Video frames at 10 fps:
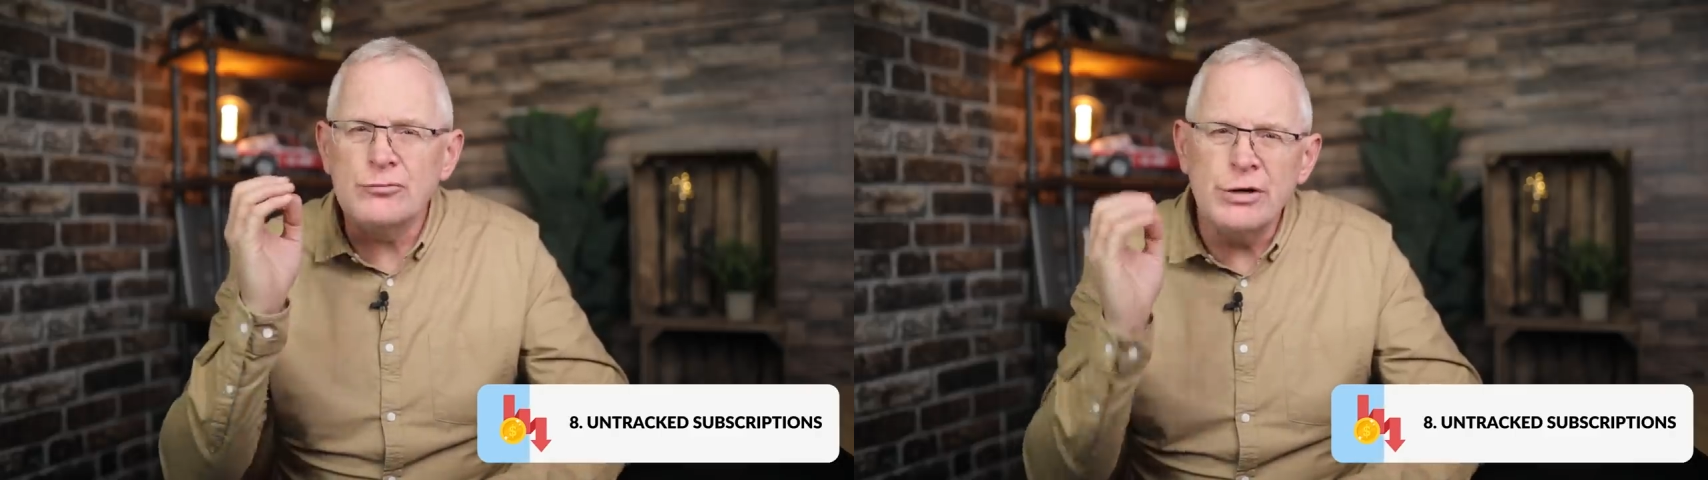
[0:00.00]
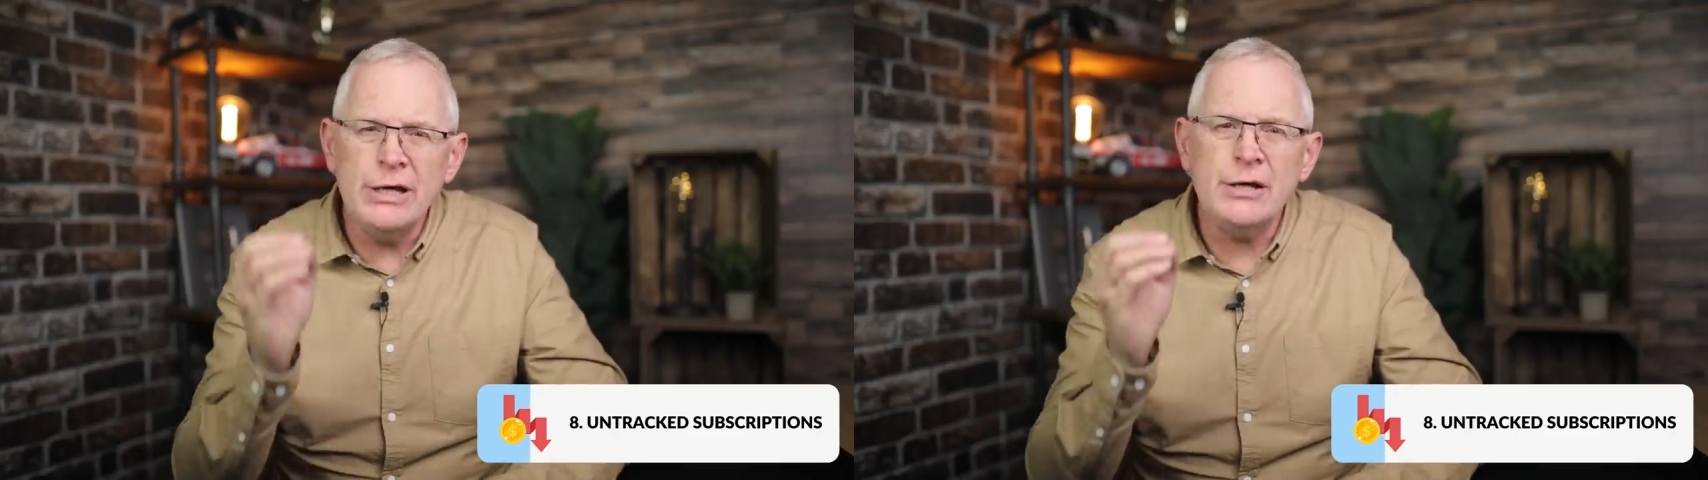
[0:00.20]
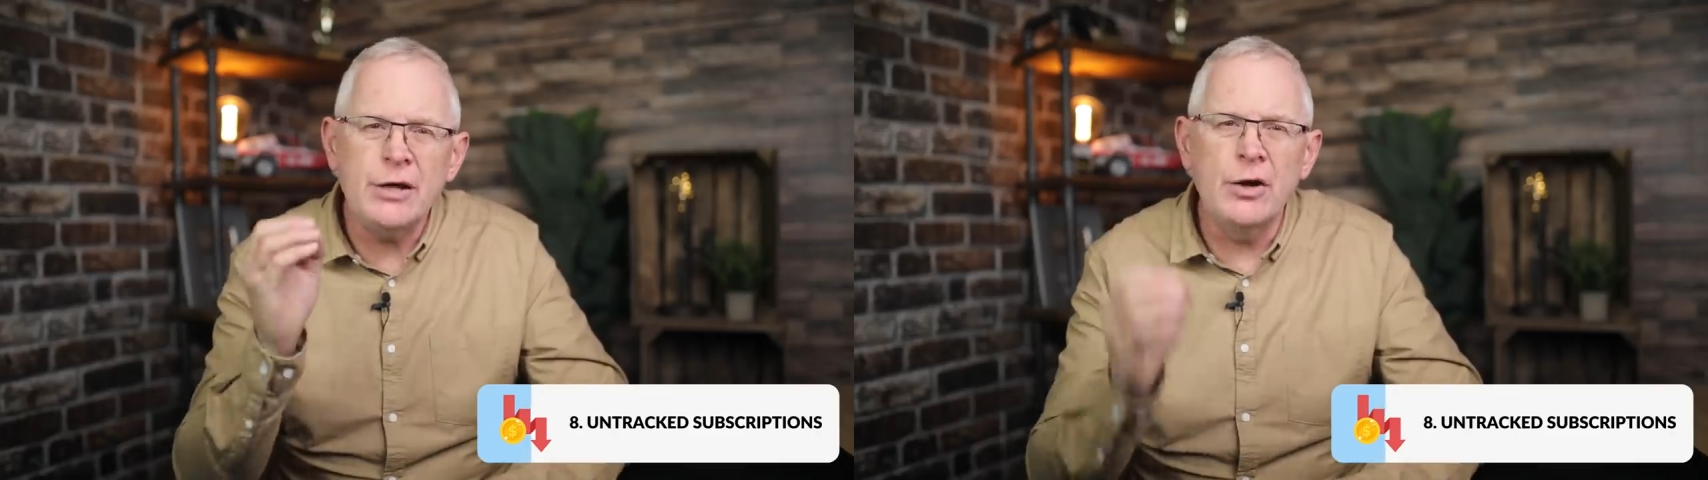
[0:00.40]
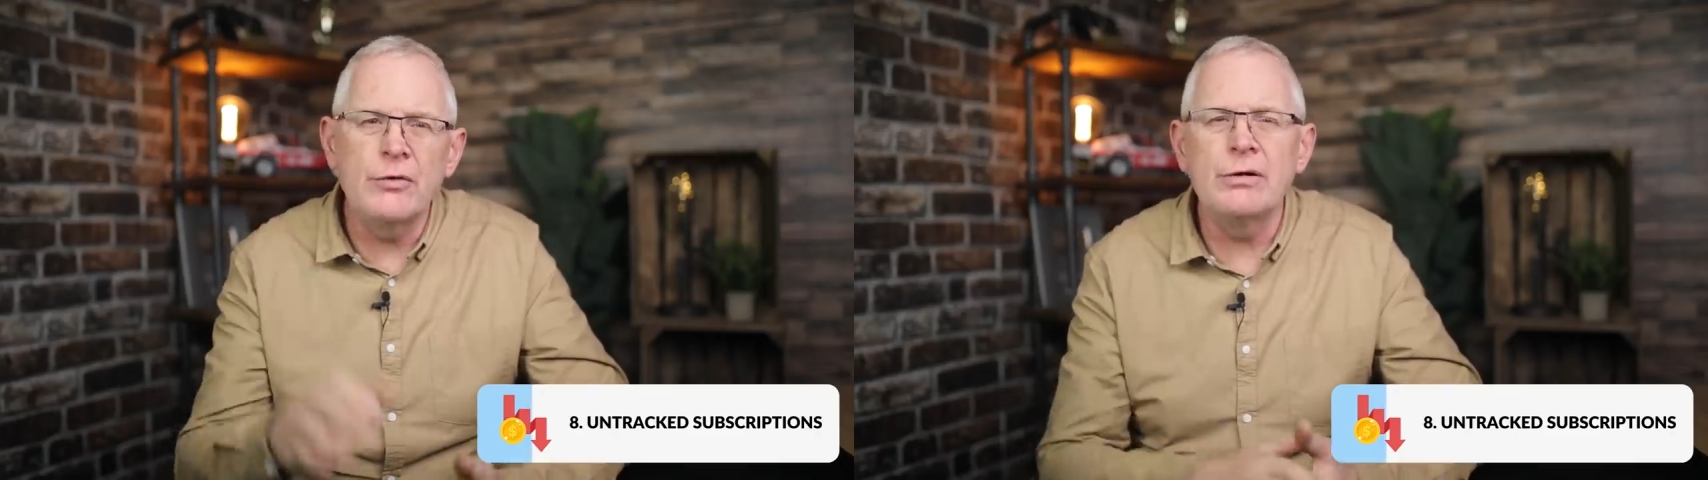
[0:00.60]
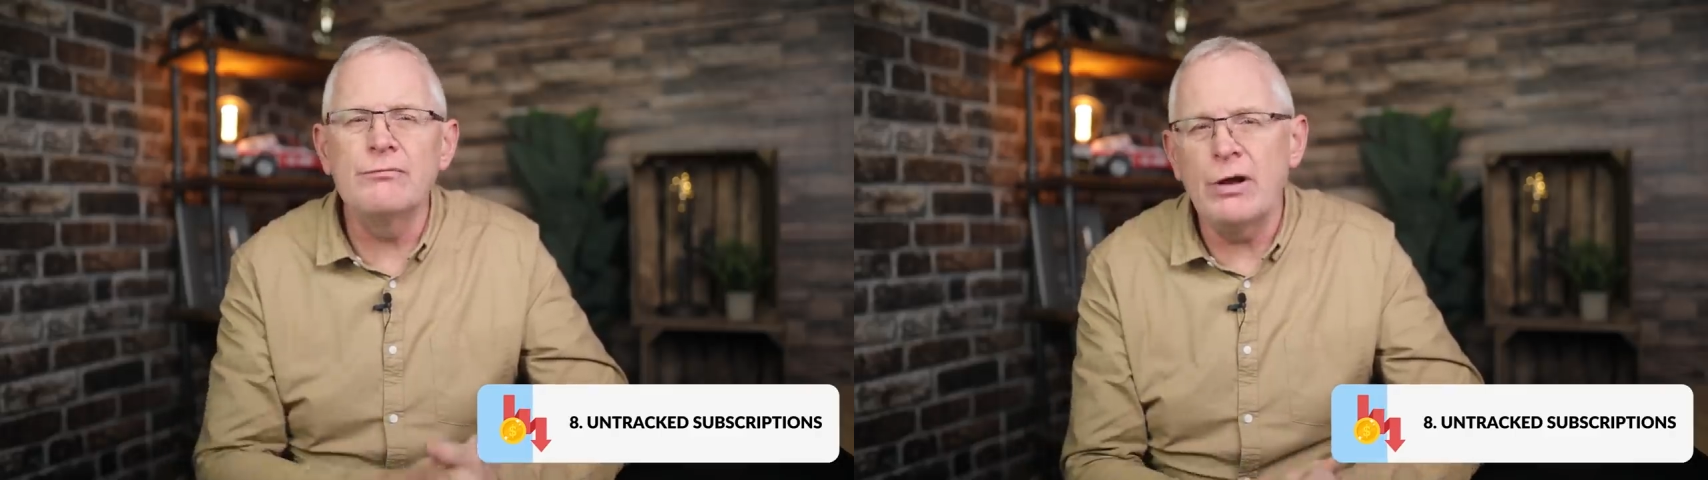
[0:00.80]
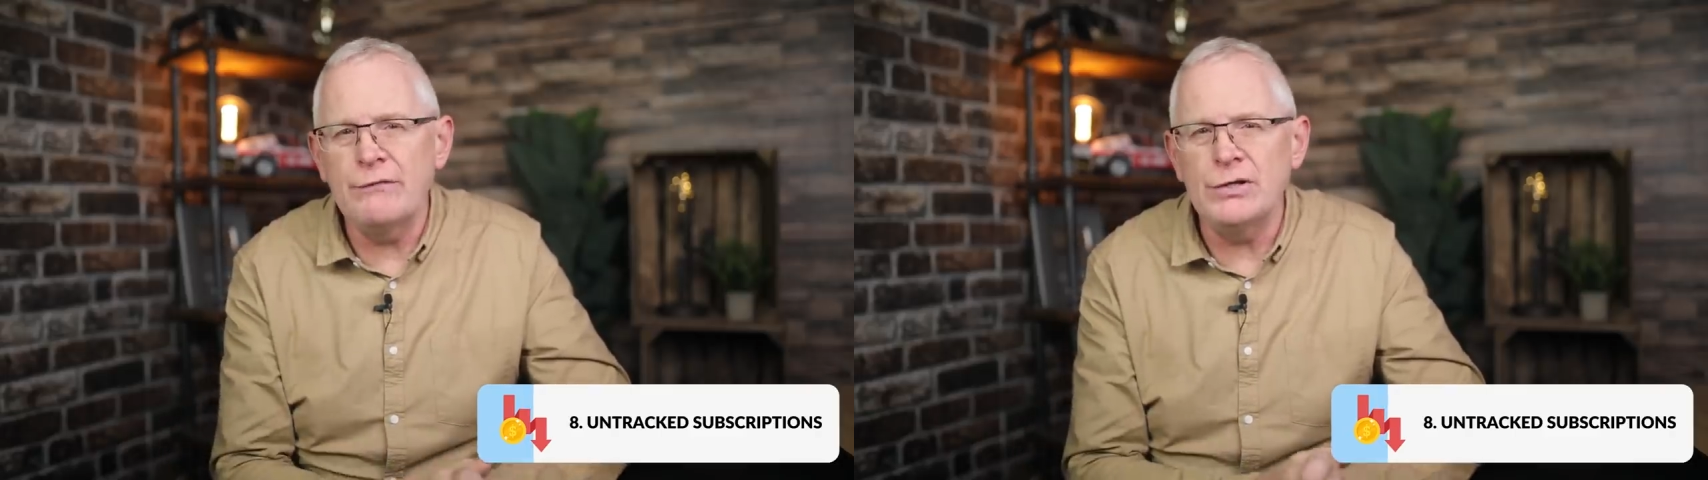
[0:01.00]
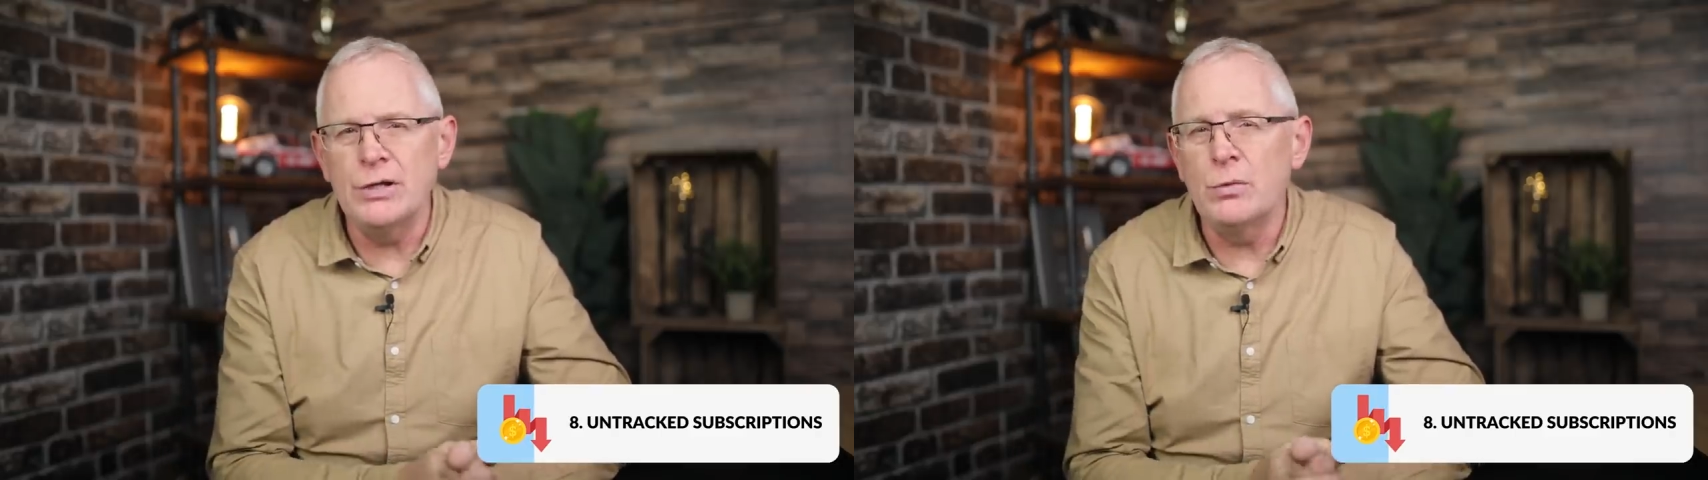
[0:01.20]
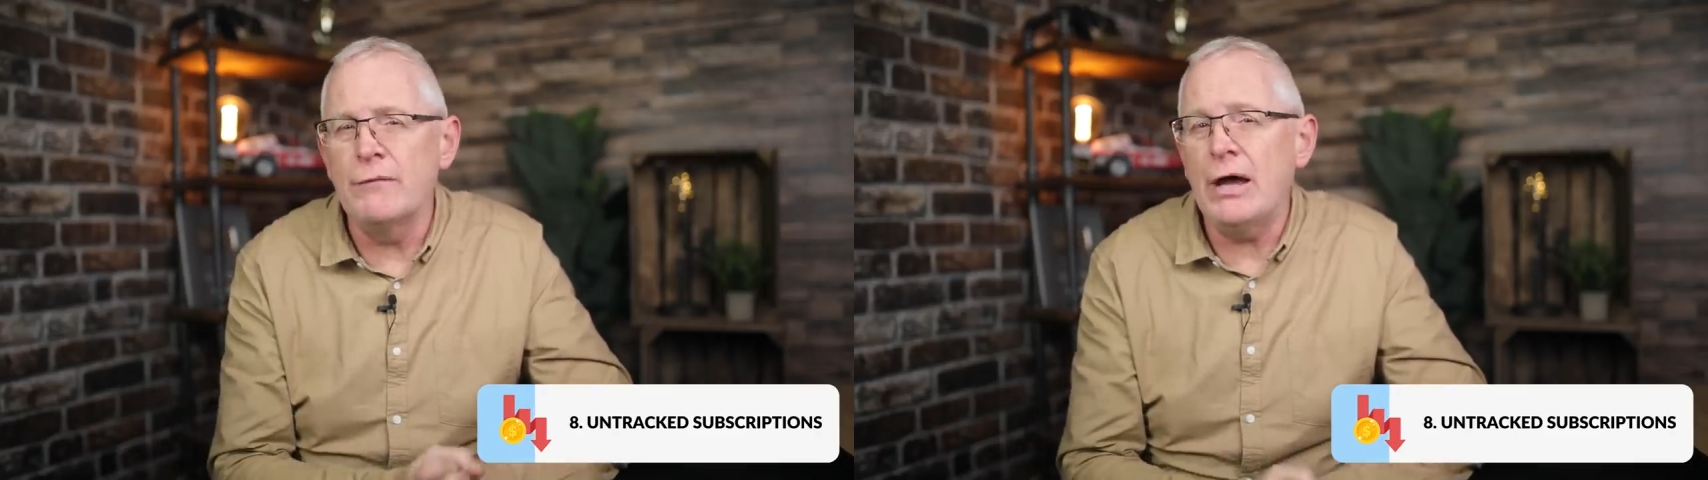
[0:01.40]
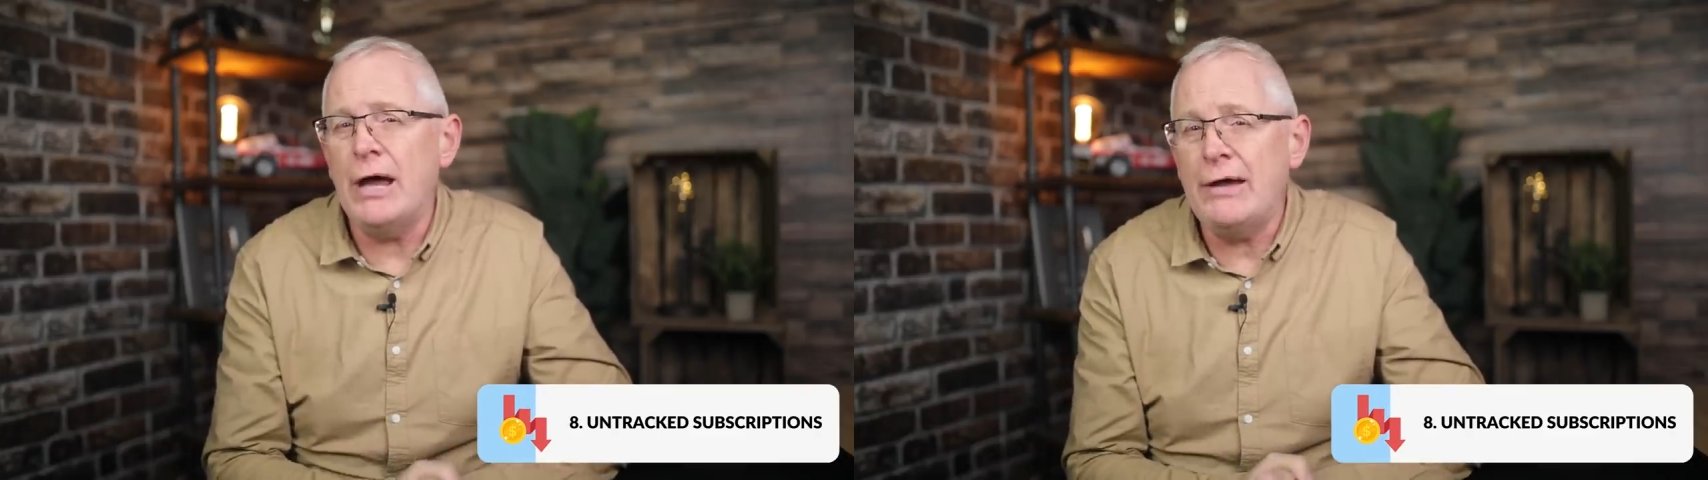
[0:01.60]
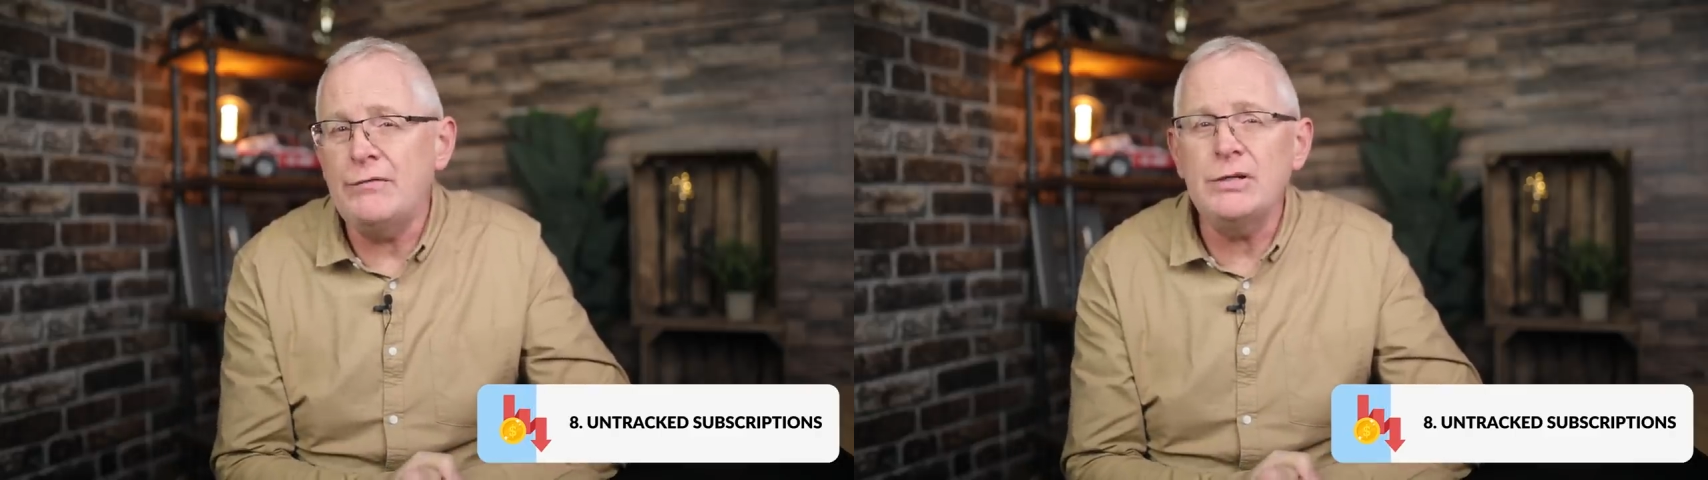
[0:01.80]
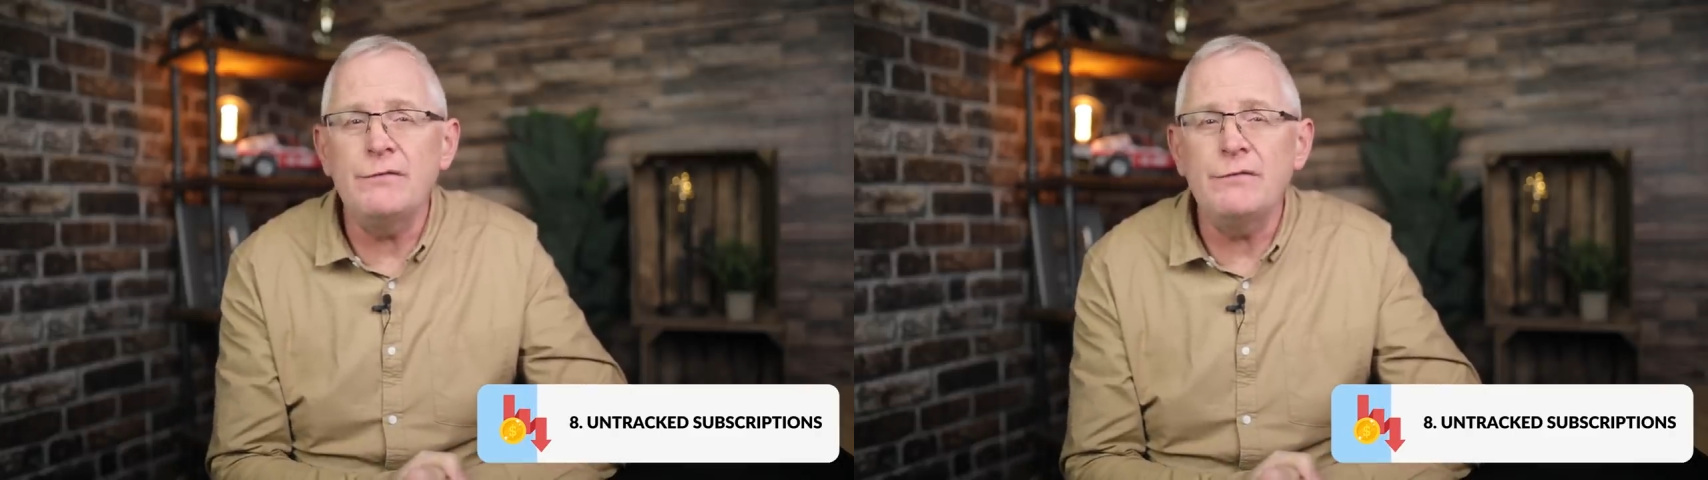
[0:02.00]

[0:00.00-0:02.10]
reoccurring revenue without having